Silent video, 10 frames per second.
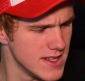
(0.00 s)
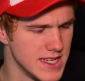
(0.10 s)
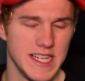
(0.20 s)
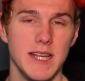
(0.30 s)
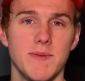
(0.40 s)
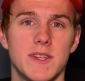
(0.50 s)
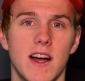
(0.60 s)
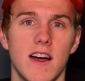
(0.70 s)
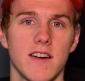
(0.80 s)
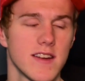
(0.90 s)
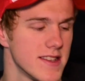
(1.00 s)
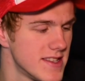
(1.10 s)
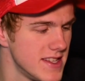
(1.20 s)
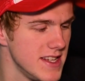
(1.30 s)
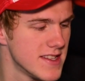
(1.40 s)
deep dark
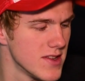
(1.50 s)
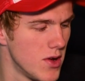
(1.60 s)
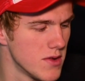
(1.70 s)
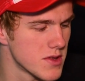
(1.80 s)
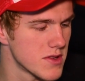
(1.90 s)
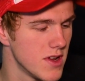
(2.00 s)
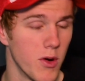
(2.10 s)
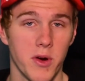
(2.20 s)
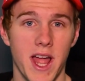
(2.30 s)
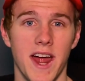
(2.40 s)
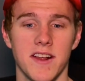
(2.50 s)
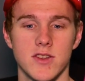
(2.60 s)
sea salt organic